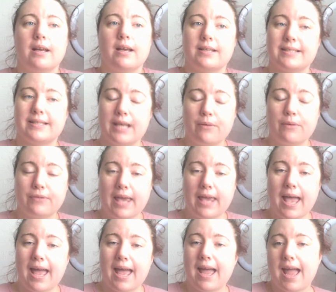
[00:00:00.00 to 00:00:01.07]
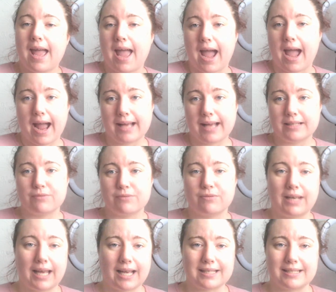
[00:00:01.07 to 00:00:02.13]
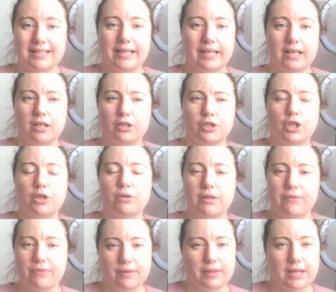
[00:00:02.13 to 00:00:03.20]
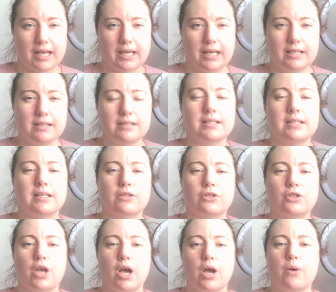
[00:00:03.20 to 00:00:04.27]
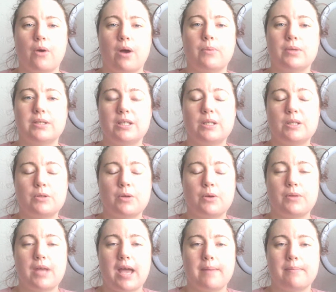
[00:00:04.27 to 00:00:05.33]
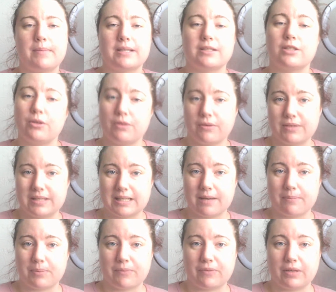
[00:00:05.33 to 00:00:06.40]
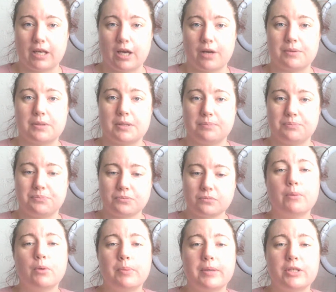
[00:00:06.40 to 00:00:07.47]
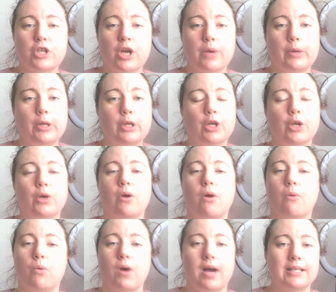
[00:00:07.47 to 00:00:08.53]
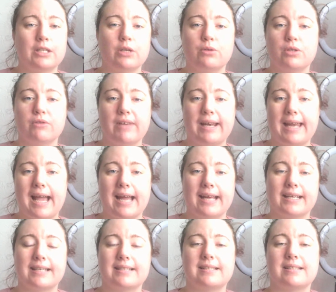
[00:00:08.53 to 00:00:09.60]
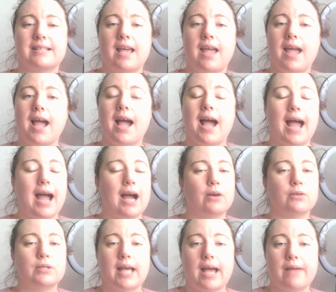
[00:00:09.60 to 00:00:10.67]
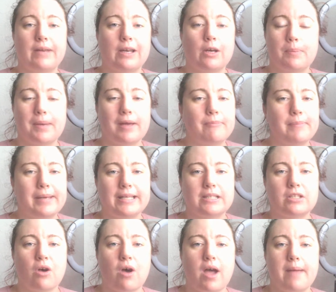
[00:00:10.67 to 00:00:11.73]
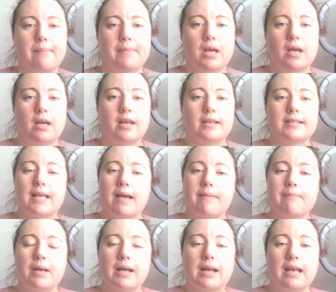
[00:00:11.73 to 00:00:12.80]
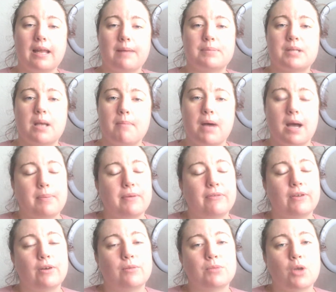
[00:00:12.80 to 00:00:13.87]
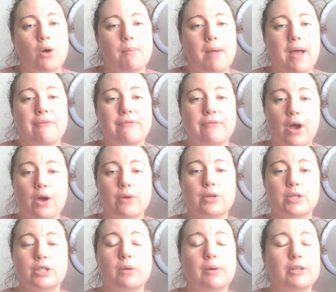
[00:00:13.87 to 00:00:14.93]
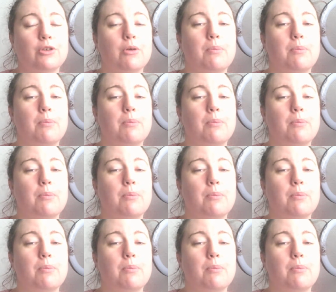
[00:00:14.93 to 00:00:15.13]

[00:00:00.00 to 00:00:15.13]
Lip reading: self-care and relaxing are two different things, so I wanted to do them two different separate videos. We'll be showing you what I do to relax, how to have a little bit of me time. Some clips might be filmed on my phone, so I do